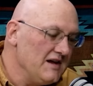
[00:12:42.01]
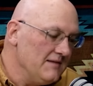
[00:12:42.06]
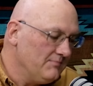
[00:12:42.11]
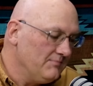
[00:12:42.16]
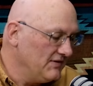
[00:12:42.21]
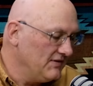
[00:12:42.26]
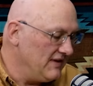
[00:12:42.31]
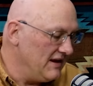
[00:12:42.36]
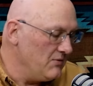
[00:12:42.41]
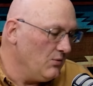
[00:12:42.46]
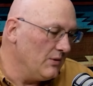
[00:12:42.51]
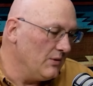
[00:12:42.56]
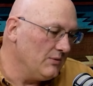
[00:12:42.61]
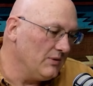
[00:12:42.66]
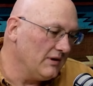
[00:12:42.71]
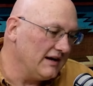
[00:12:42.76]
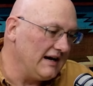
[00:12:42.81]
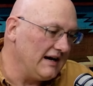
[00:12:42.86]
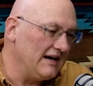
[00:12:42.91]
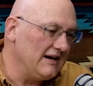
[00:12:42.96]
But then when
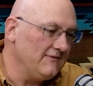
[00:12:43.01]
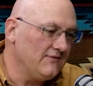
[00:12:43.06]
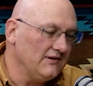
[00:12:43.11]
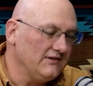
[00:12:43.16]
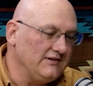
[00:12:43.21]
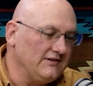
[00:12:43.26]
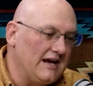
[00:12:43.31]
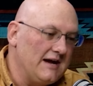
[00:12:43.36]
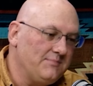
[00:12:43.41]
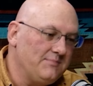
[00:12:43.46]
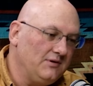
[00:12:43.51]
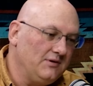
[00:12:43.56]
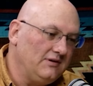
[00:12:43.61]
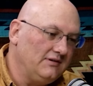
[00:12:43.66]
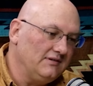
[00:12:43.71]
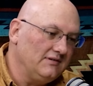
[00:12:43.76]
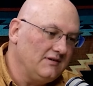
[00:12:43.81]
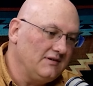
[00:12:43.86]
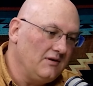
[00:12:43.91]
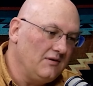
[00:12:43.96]
we're getting, for
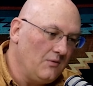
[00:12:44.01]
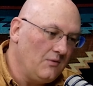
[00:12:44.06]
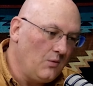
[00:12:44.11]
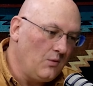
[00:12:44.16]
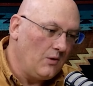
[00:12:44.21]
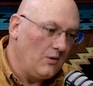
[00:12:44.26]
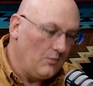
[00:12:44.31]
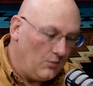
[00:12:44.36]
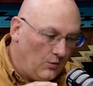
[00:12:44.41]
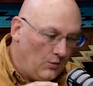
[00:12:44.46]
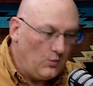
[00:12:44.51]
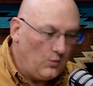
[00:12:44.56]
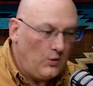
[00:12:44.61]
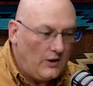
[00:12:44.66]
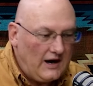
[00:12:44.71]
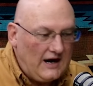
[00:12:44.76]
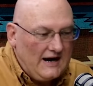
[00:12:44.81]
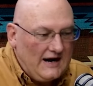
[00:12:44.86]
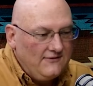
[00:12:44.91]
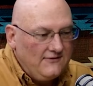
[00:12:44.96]
example,
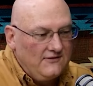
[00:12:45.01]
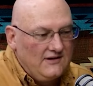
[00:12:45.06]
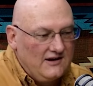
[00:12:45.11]
where I,